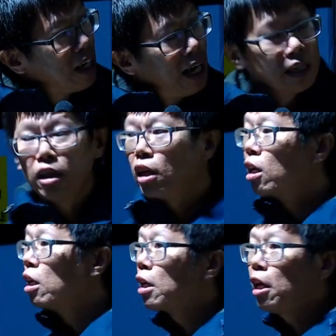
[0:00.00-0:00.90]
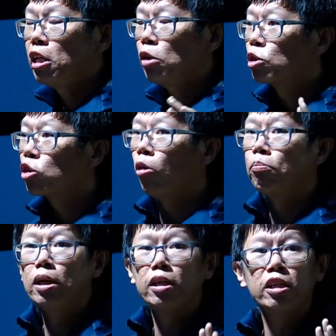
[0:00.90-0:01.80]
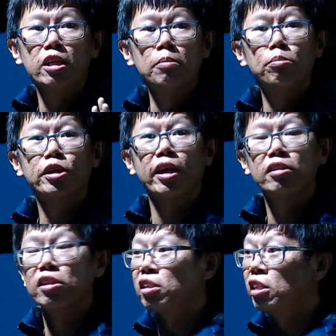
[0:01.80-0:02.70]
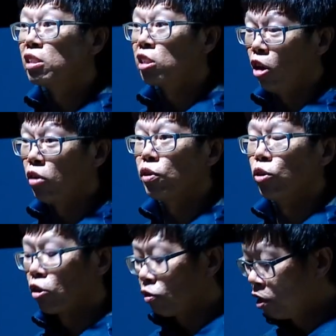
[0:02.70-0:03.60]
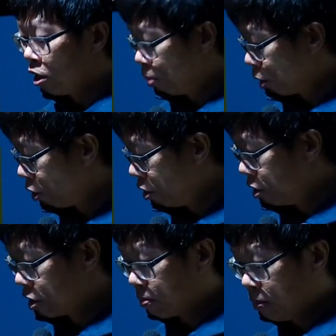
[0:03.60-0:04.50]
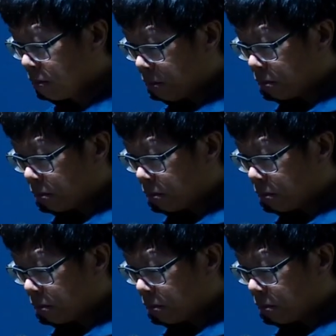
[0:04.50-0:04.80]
line, again, he was completely imbricated in salon photography, in pictorialism.